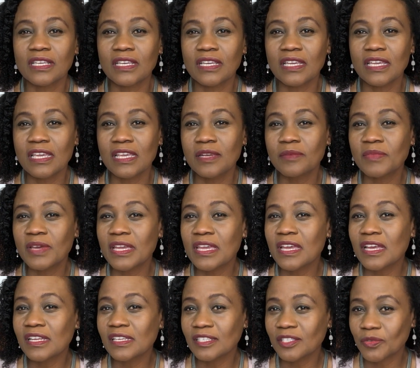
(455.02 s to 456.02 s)
in my
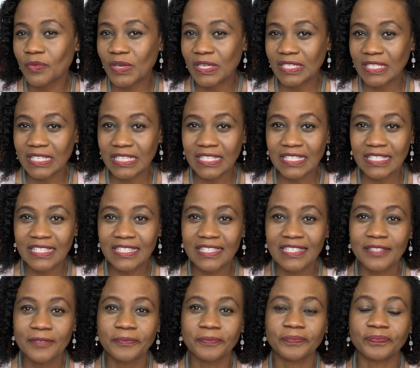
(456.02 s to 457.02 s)
early 20s,
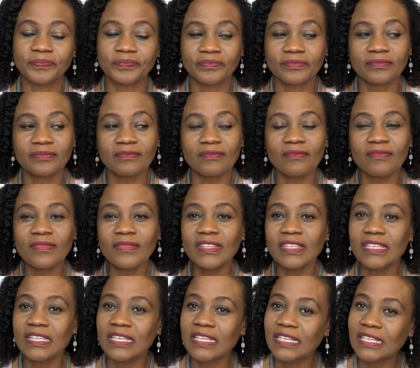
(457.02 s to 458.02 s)

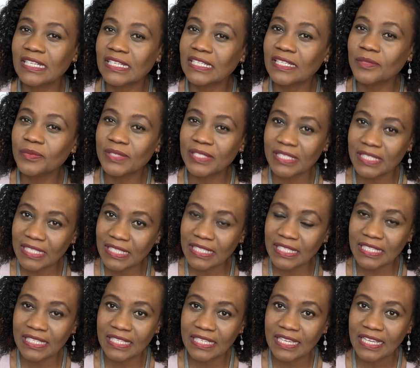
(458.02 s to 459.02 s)
and I was
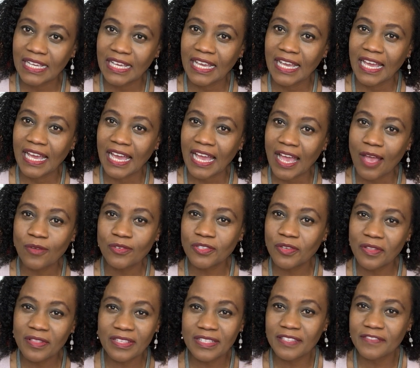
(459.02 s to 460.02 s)
thinking, how's all
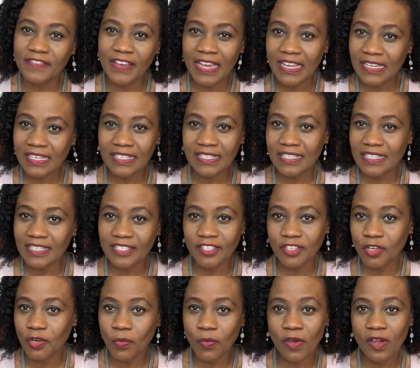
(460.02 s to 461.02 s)
this finance thing's going
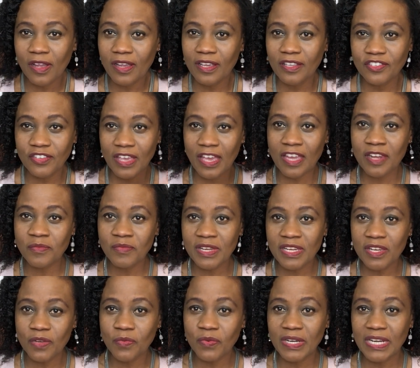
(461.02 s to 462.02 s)
to work? Because you earn money
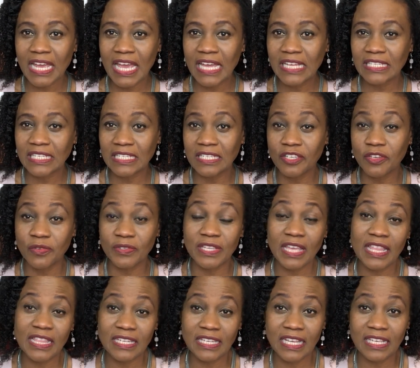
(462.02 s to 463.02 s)
in one hand and it goes out
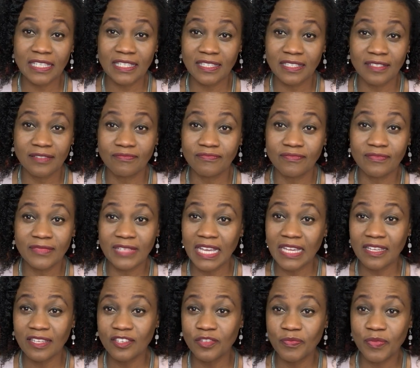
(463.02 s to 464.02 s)
the next, like
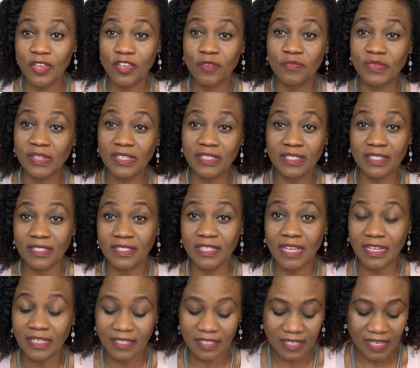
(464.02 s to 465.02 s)
you pay your bills, it's
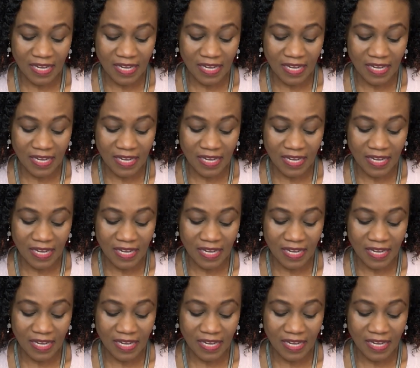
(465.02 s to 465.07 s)
done.